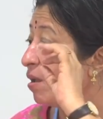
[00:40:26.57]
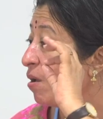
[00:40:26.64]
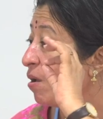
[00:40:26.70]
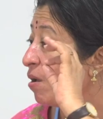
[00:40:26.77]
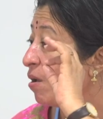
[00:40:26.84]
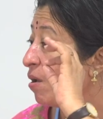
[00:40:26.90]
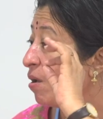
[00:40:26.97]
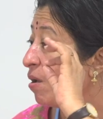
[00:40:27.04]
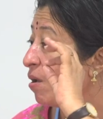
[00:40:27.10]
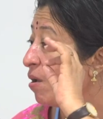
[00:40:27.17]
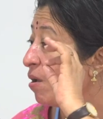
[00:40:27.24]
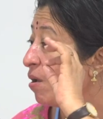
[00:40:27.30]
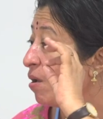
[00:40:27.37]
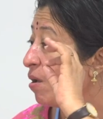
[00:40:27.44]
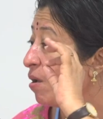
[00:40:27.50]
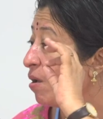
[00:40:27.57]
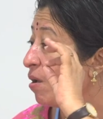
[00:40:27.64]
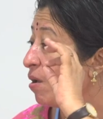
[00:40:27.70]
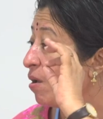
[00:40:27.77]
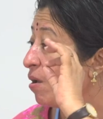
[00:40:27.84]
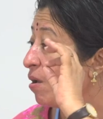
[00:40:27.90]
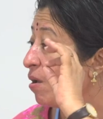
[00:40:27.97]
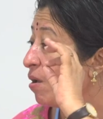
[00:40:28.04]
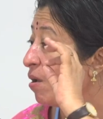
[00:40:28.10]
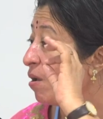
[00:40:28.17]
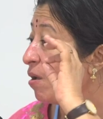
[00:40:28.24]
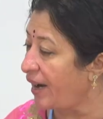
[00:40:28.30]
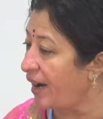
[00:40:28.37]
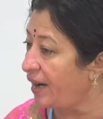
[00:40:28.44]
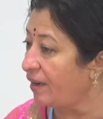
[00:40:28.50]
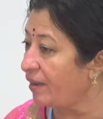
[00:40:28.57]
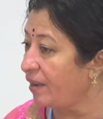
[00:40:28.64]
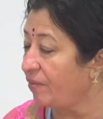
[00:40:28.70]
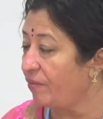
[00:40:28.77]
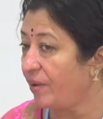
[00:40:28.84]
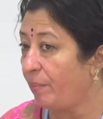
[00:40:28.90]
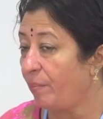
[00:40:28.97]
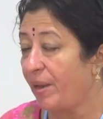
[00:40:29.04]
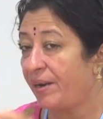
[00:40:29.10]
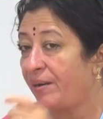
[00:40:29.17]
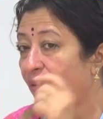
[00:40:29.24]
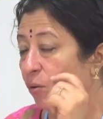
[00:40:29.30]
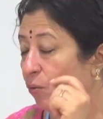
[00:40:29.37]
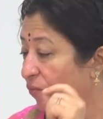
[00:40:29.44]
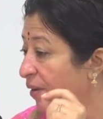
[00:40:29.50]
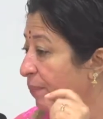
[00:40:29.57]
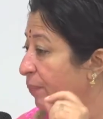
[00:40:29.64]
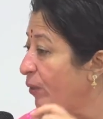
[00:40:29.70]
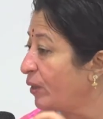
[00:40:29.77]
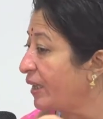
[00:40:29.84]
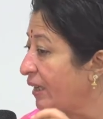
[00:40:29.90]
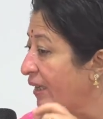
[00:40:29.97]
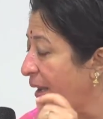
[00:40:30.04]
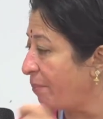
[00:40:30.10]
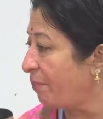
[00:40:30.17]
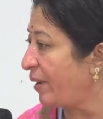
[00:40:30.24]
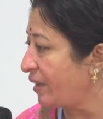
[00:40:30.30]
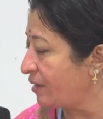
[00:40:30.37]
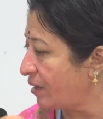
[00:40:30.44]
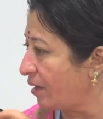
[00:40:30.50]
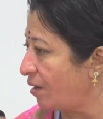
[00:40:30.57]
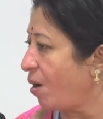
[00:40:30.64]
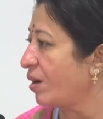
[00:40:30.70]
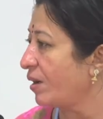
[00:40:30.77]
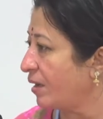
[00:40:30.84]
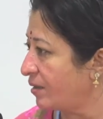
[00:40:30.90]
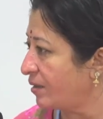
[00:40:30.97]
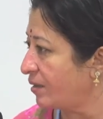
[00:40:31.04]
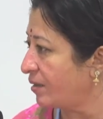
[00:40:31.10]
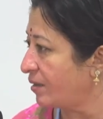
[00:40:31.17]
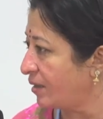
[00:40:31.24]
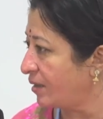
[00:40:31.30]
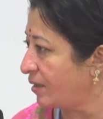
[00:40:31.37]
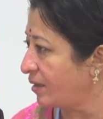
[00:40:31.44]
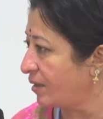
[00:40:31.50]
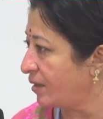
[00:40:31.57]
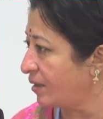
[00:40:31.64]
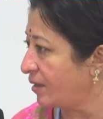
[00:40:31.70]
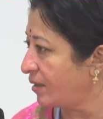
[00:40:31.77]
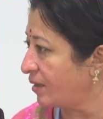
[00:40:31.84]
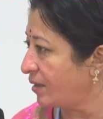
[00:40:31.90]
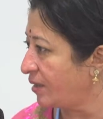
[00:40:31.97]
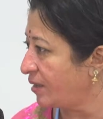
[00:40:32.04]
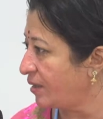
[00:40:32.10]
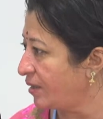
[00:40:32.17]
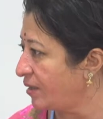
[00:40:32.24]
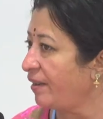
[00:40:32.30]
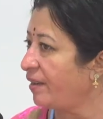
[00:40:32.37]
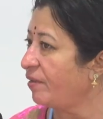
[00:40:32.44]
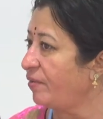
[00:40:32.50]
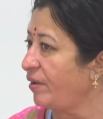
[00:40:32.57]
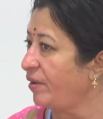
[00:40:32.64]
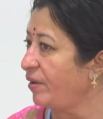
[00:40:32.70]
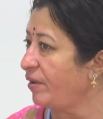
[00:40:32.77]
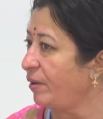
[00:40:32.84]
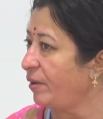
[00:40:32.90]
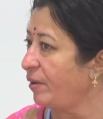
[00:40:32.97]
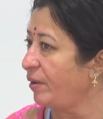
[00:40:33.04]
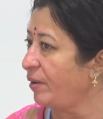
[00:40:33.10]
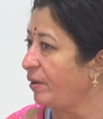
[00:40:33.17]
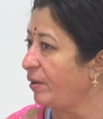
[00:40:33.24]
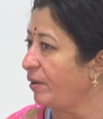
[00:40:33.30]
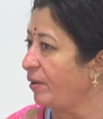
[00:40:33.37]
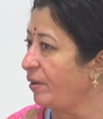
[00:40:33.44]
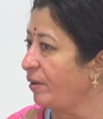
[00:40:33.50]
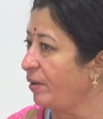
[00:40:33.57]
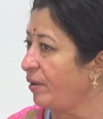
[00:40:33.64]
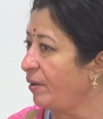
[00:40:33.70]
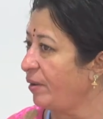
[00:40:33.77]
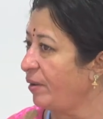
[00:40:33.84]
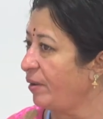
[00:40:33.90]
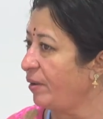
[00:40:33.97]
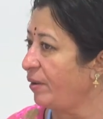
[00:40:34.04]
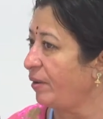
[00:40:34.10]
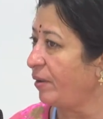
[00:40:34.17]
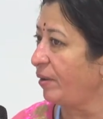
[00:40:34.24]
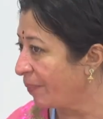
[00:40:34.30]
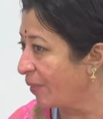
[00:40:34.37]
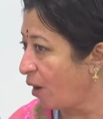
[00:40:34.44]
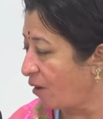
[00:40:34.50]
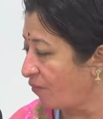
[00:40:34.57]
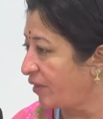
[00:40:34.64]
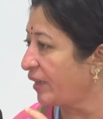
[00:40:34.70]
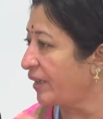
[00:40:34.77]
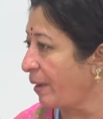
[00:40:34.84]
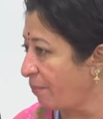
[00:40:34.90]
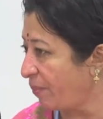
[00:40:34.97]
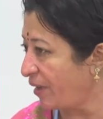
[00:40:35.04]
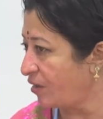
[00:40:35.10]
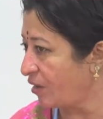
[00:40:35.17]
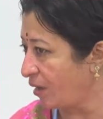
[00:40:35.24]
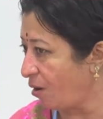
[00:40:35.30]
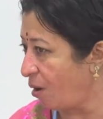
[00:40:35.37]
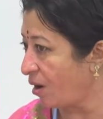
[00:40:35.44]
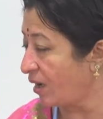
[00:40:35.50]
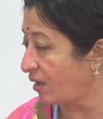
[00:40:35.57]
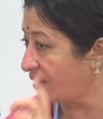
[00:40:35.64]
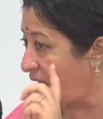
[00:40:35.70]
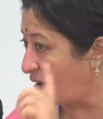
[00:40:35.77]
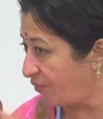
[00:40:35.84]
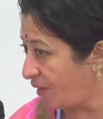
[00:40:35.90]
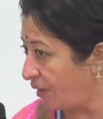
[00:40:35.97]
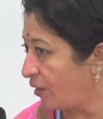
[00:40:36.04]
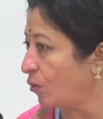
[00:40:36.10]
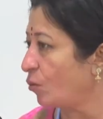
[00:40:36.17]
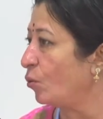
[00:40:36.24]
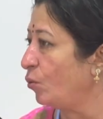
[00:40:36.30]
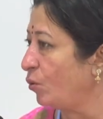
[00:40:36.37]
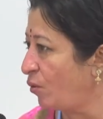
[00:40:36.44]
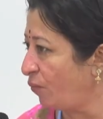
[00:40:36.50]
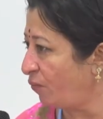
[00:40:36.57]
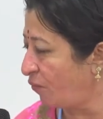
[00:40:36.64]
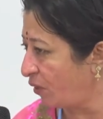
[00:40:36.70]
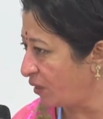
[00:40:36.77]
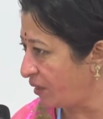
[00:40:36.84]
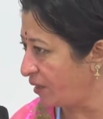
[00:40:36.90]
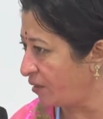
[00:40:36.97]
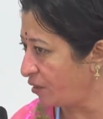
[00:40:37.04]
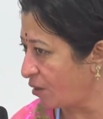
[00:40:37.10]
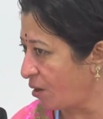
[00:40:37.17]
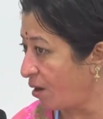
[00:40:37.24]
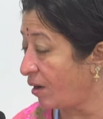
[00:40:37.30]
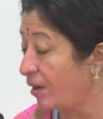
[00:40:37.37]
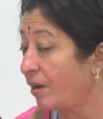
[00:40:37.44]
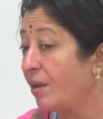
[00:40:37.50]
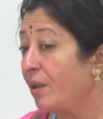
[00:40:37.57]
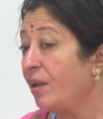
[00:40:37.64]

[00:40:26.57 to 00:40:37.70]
What we did was we actually trained the women to, we put the temperature loggers in their house and we trained the women to take the reading of the temperature loggers after the cool roof was installed.